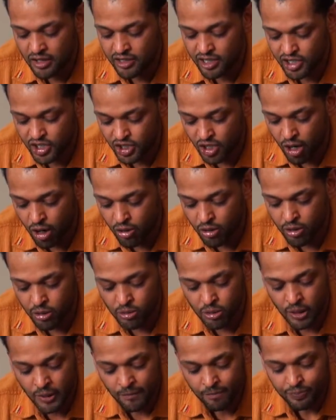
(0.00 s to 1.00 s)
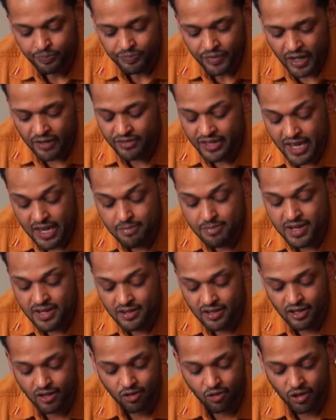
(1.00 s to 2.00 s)
the sorrow of gay
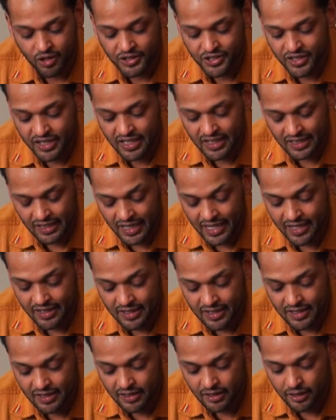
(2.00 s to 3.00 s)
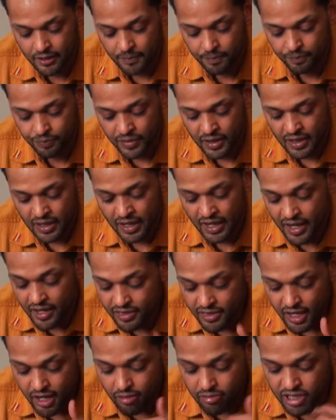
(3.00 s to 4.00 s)
men across the Atlantic.
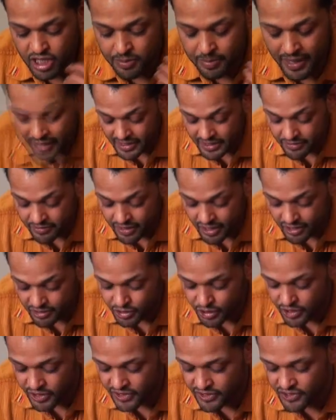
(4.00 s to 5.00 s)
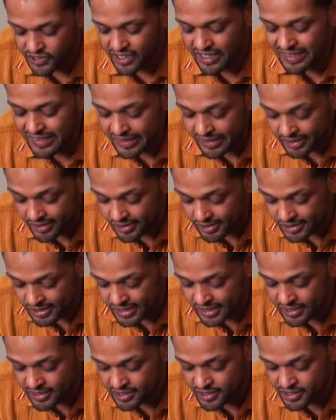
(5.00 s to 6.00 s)
In their respective countries, in the
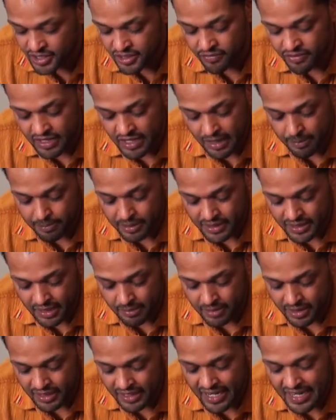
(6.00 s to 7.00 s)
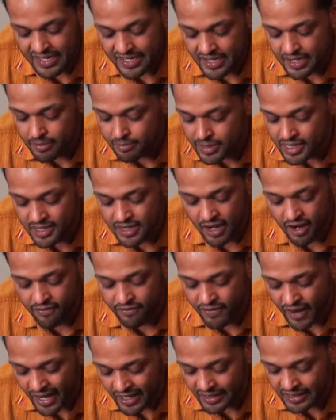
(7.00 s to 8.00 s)
early years of the epidemic, and amid a
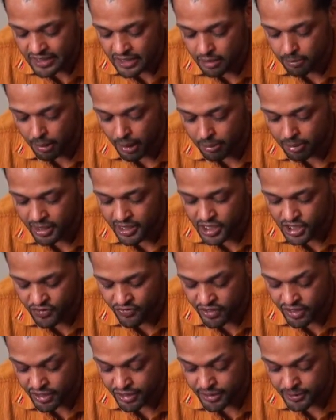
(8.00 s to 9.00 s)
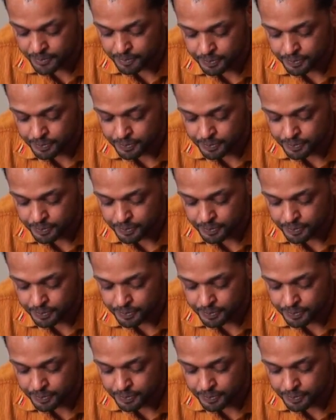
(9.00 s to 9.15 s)
violent public sphere,